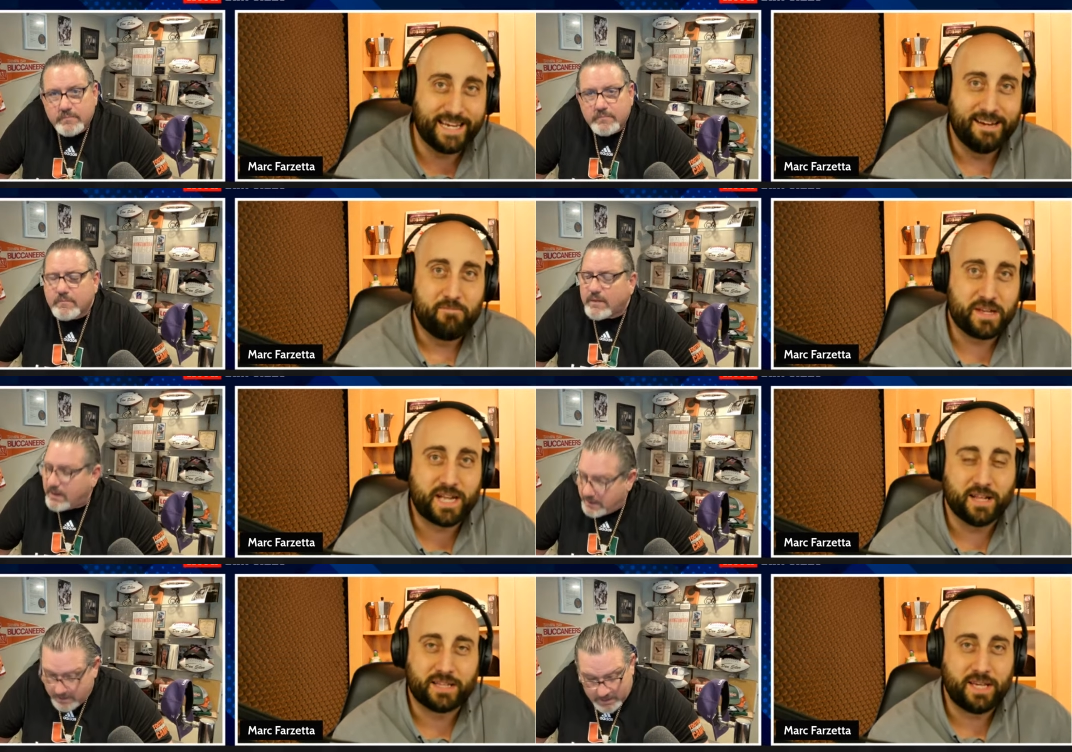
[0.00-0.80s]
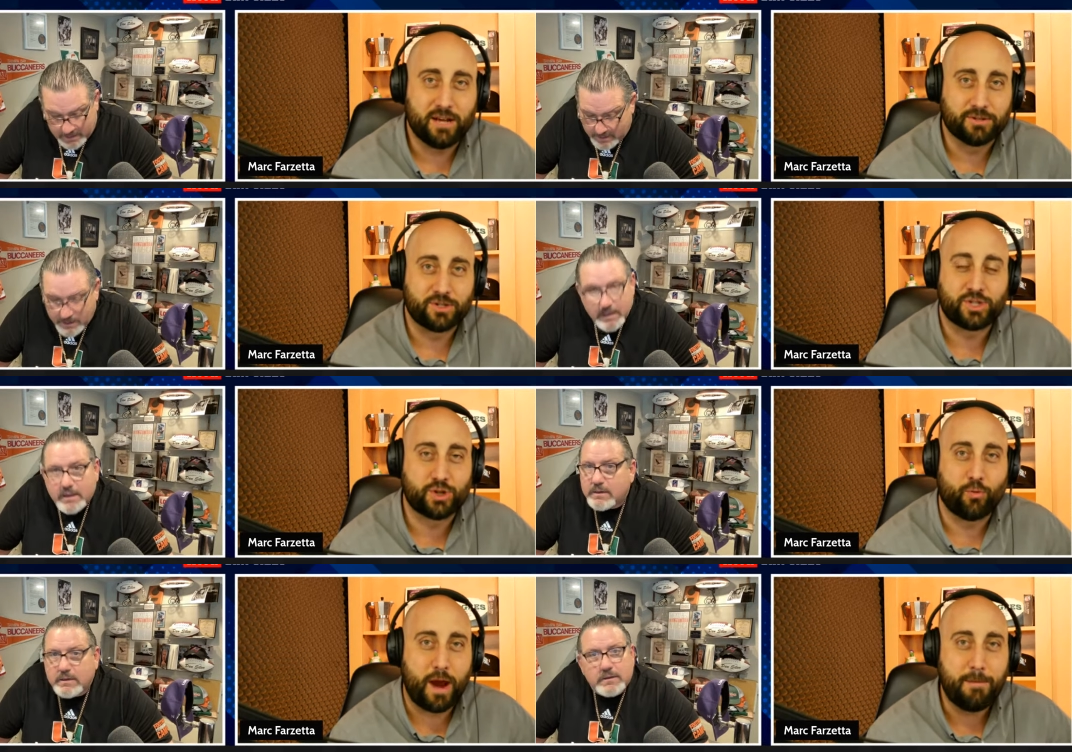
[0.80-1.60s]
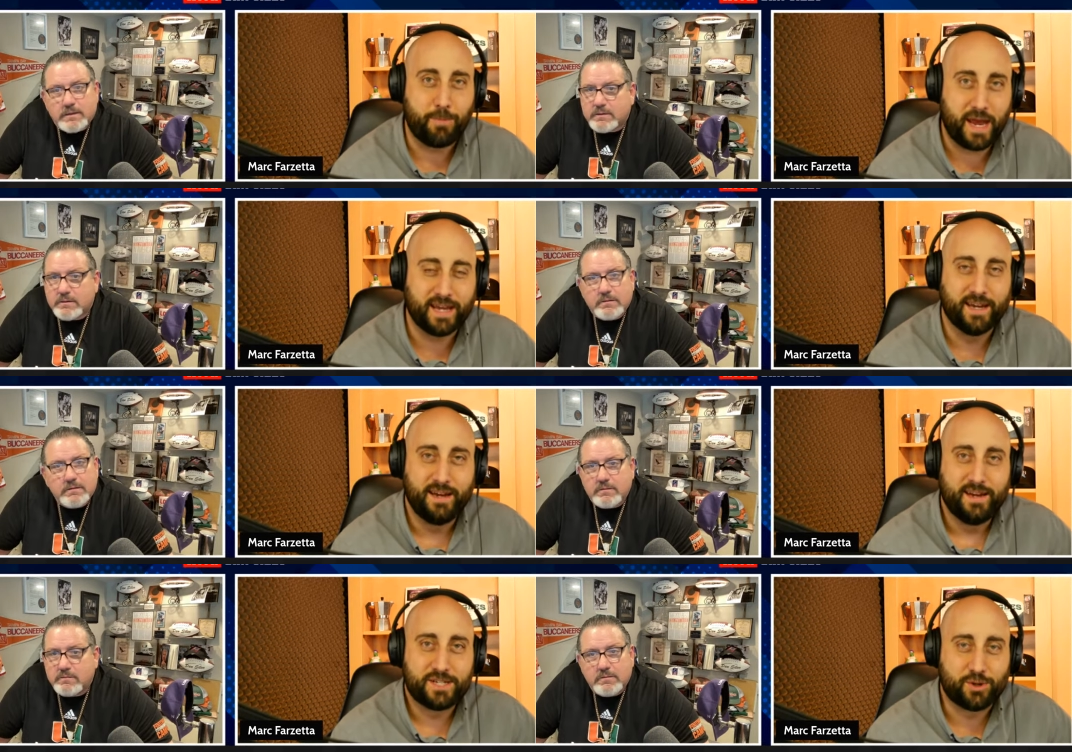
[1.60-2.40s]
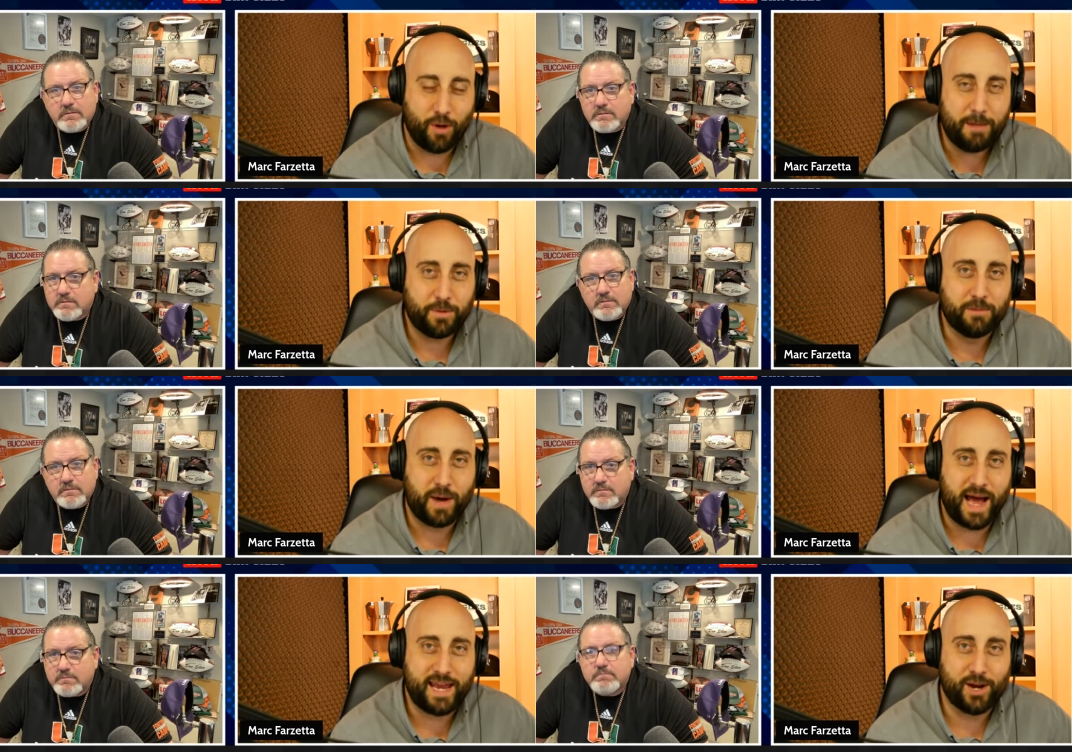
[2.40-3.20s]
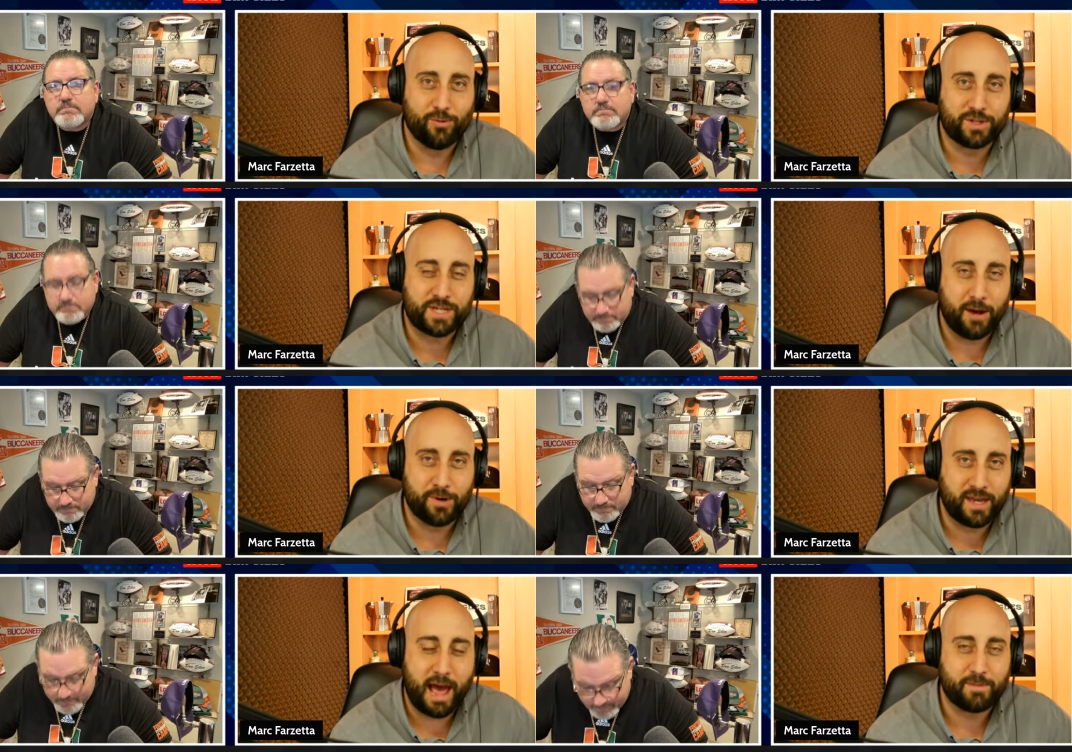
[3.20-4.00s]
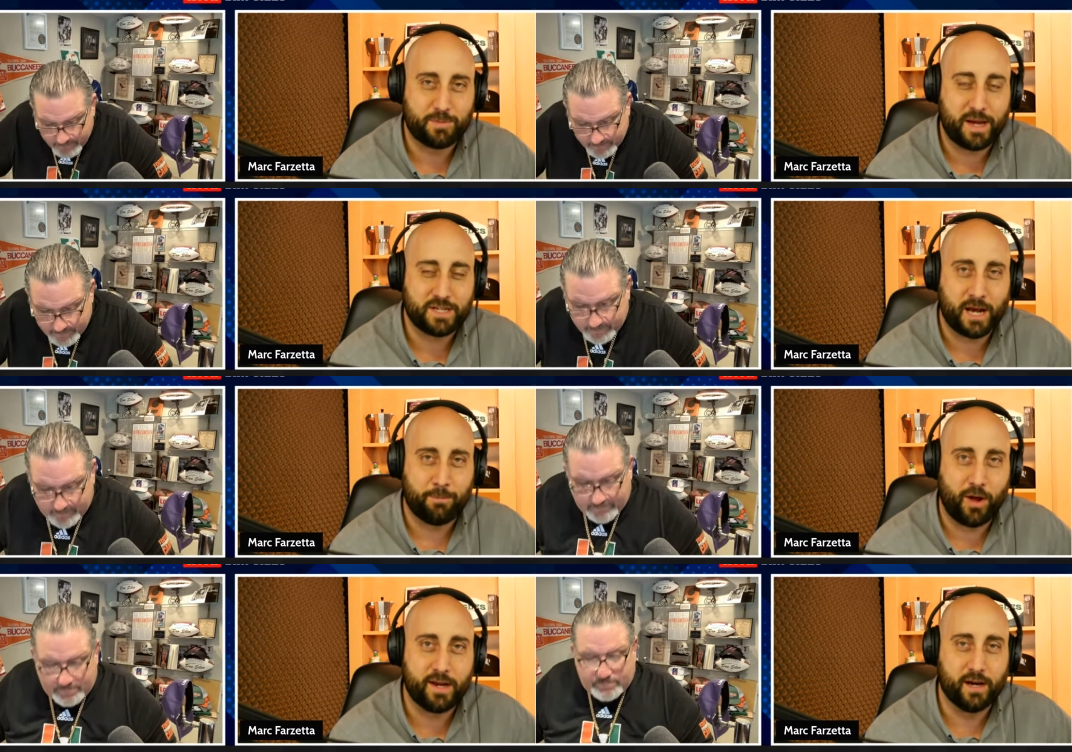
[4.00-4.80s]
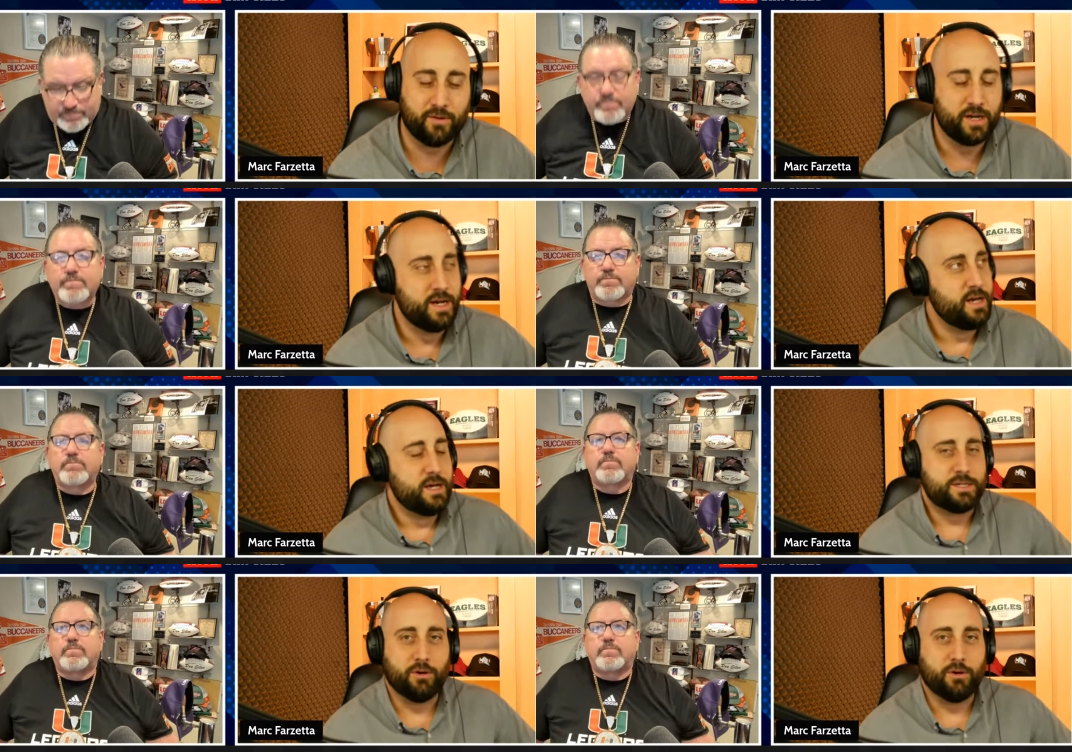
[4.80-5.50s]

Speaker 1: It's not like the Eagles are scraping scraping by here with salary cap space. They got plenty of it. So it